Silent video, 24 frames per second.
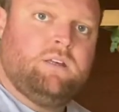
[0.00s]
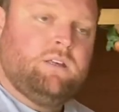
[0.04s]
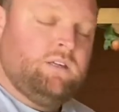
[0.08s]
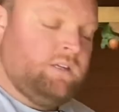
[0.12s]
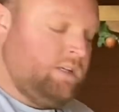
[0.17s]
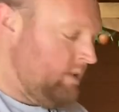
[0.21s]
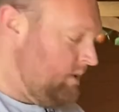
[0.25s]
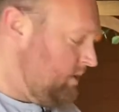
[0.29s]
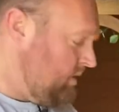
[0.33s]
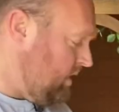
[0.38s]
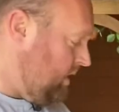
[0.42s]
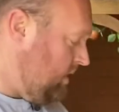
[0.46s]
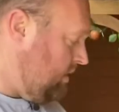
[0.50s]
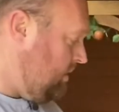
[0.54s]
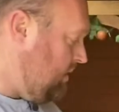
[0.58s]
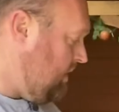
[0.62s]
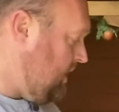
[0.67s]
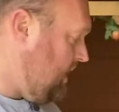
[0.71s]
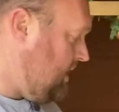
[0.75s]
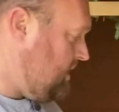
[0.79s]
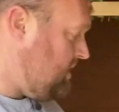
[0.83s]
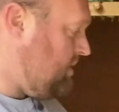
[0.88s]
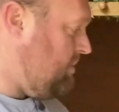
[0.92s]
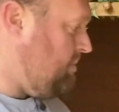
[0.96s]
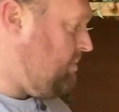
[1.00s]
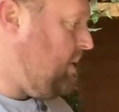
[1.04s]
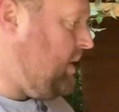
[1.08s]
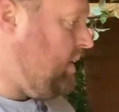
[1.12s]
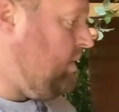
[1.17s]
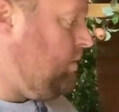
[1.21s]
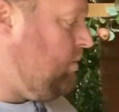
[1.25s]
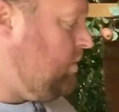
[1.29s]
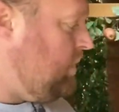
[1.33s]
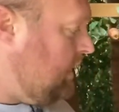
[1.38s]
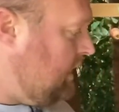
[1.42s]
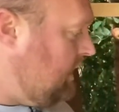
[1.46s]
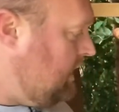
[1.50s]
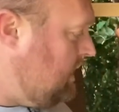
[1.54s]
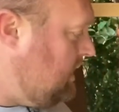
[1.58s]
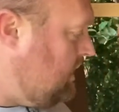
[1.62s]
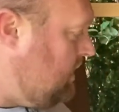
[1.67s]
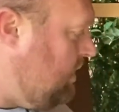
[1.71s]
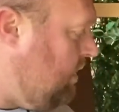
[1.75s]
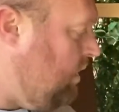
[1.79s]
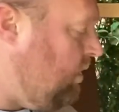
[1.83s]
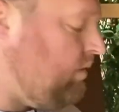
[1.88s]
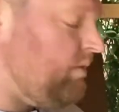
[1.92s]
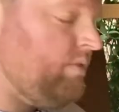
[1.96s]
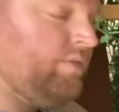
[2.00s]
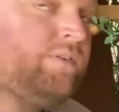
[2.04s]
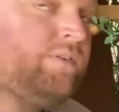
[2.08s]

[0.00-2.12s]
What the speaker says: So there's the build of